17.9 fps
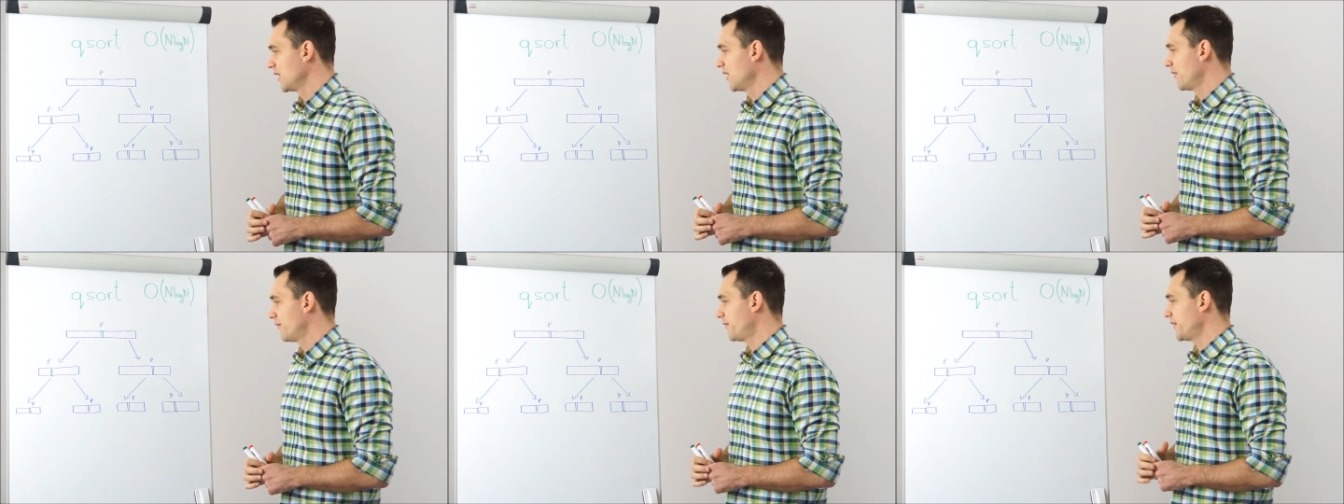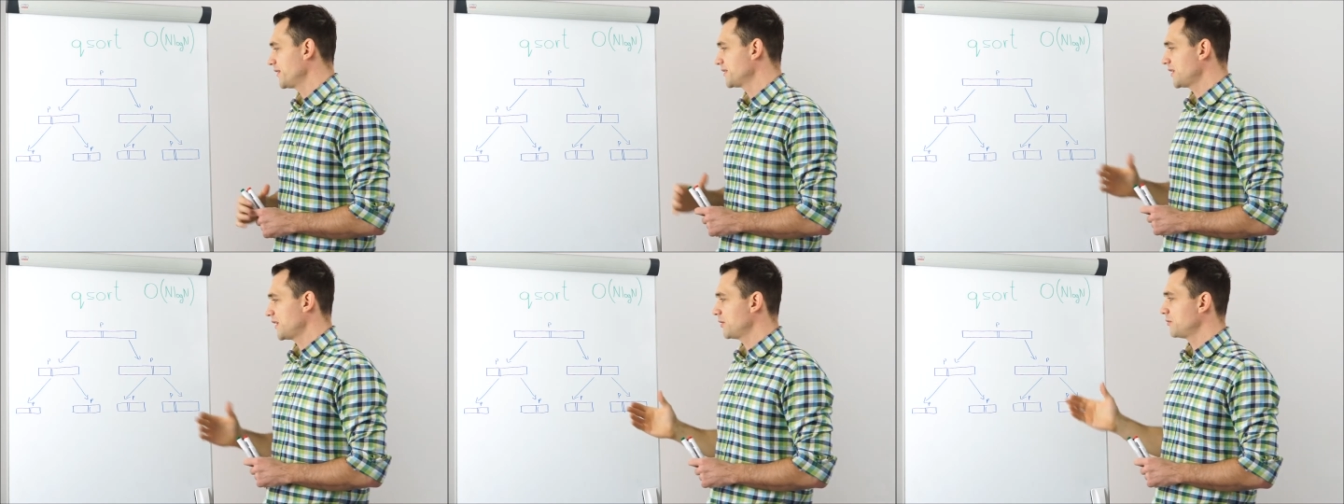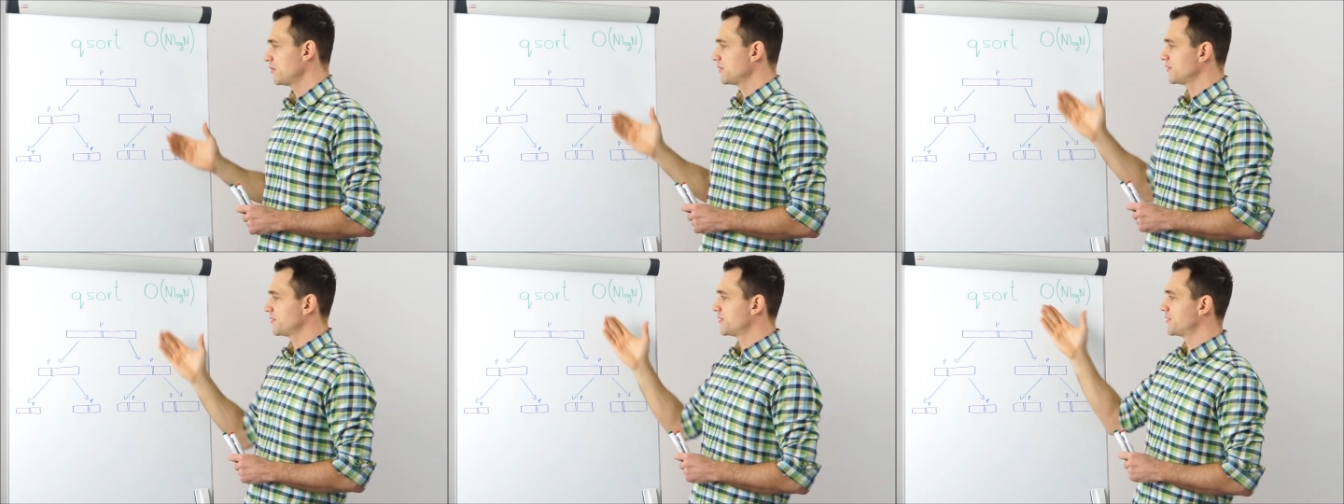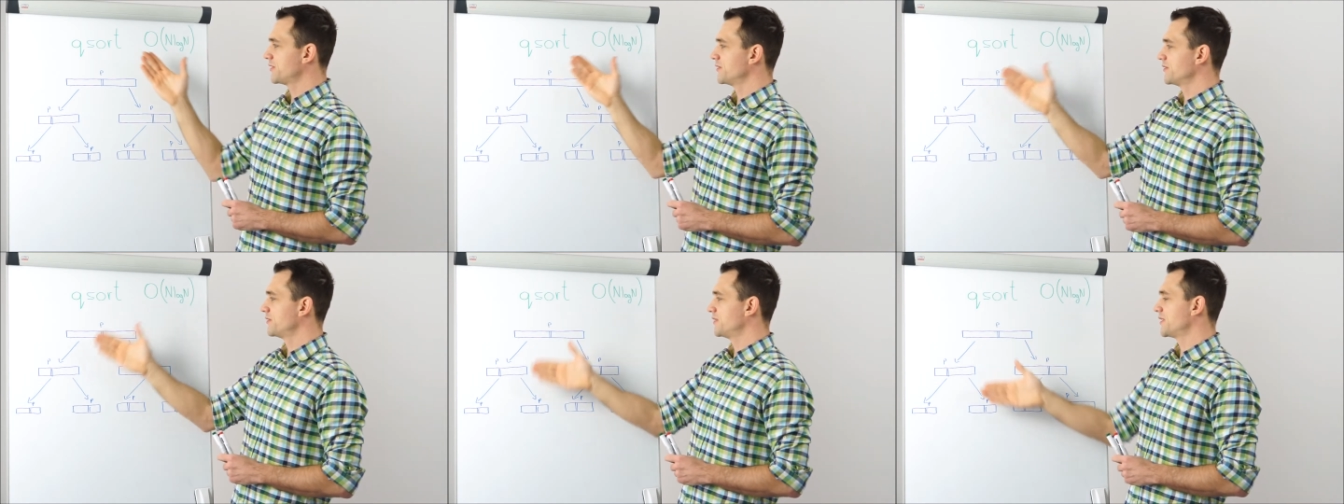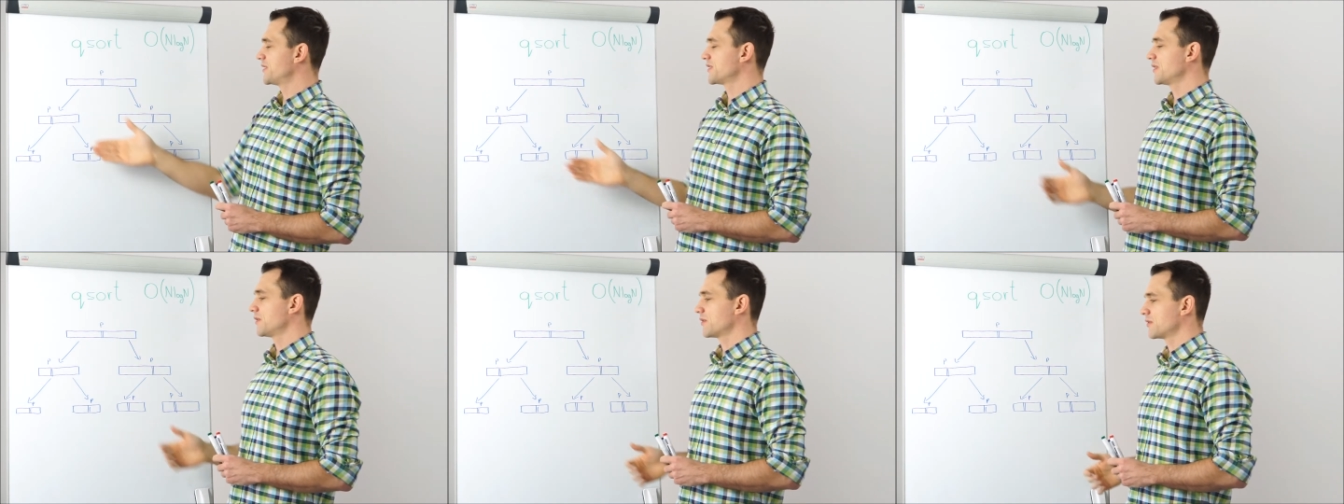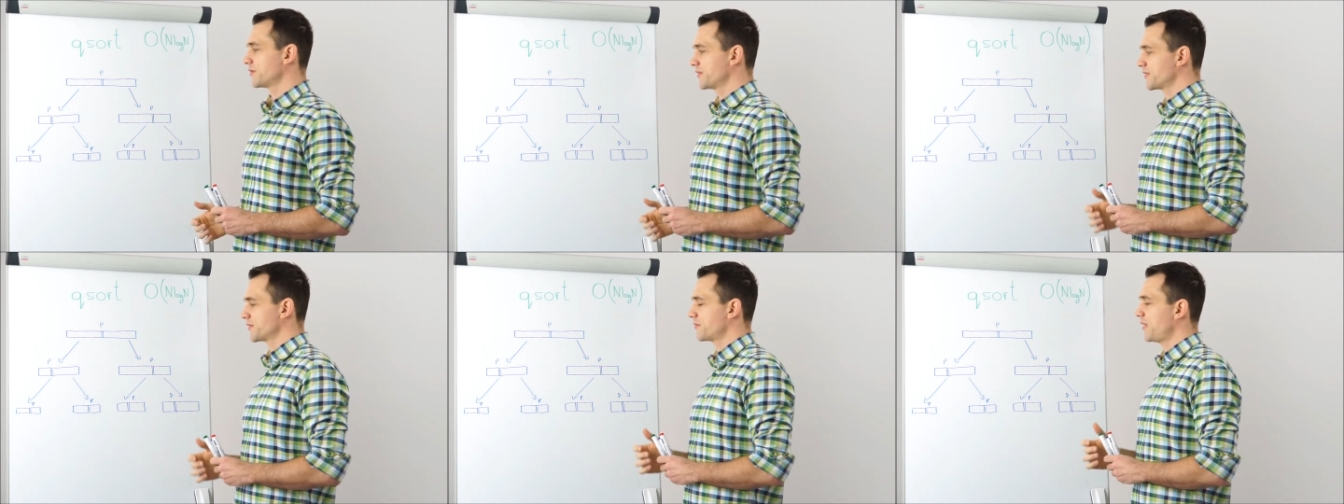First, I will
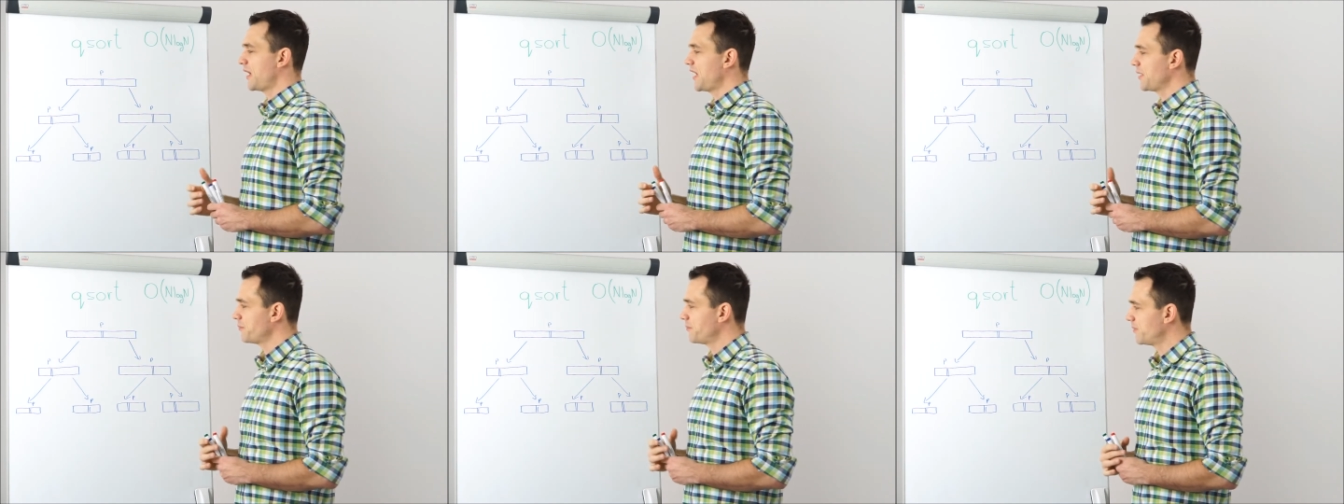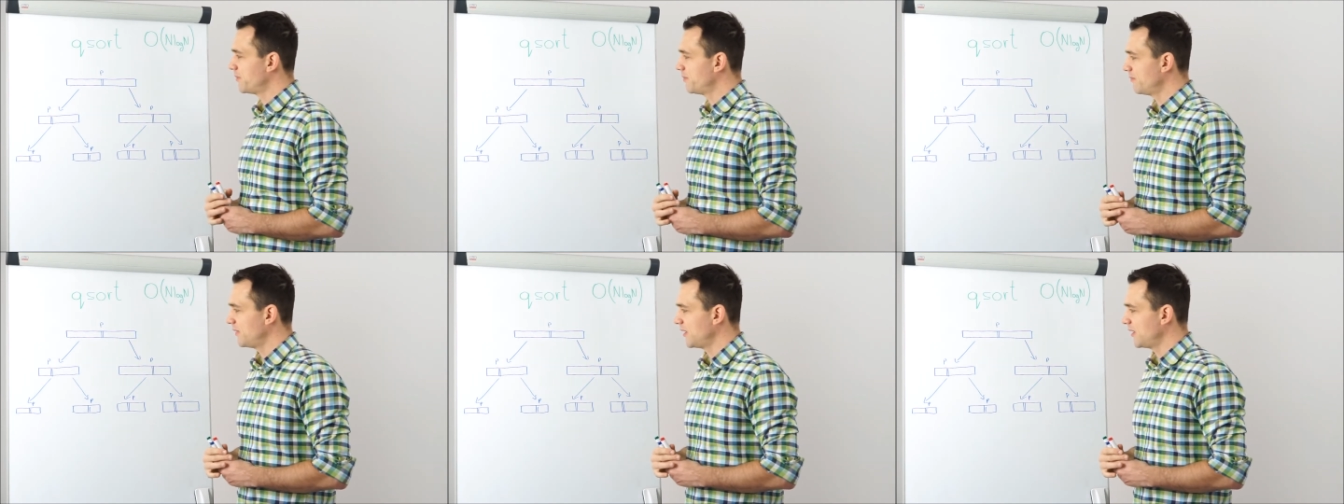describe